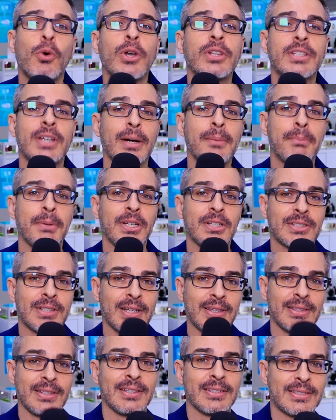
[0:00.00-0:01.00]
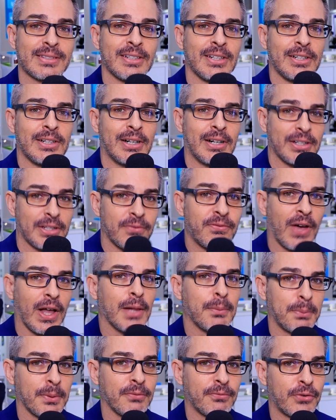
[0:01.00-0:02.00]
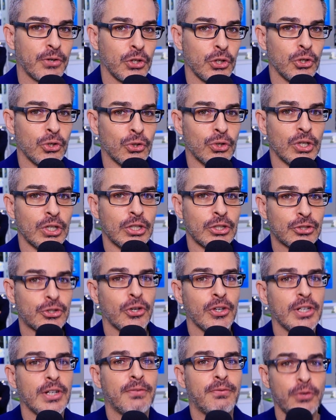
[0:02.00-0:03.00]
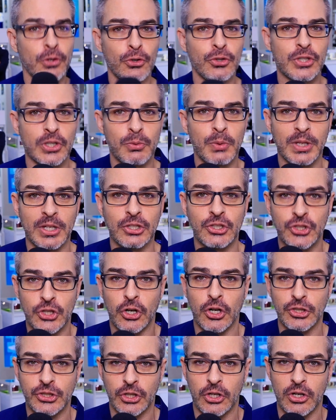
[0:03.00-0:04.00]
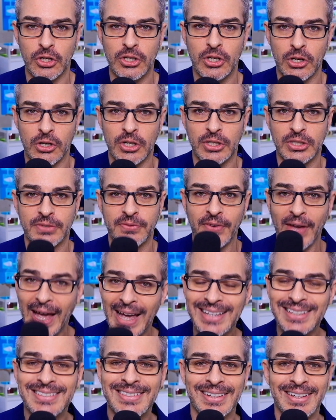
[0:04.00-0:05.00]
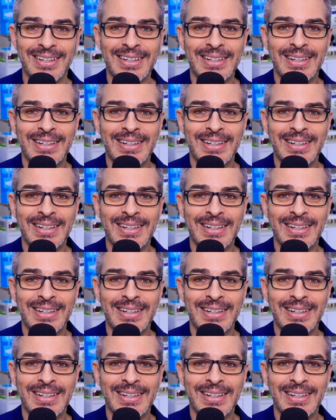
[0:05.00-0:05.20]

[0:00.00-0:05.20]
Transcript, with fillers: what companies like this are developing for you. So in the future, we can charge our cars faster.